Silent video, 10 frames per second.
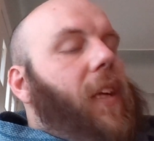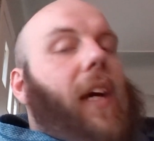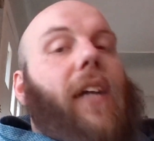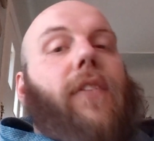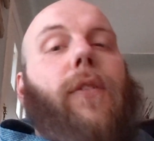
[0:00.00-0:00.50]

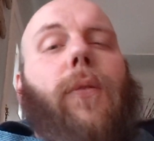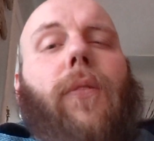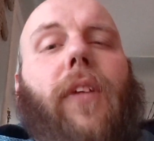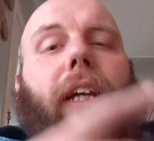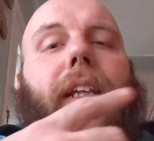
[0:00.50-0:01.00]
I do
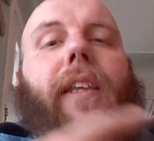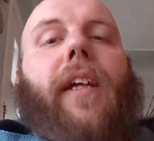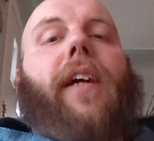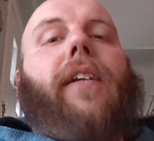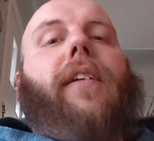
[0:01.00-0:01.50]
like
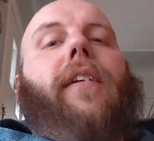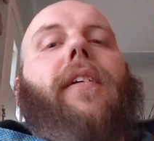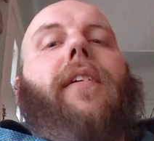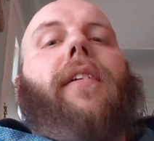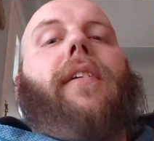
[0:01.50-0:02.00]
that
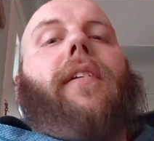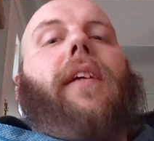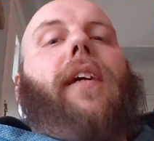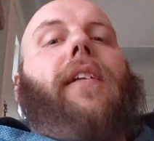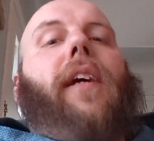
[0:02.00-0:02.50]

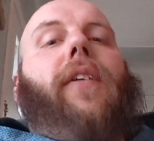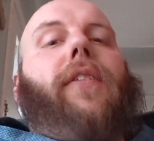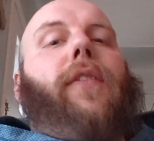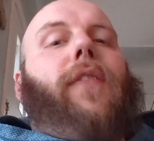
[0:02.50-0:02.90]
analogy.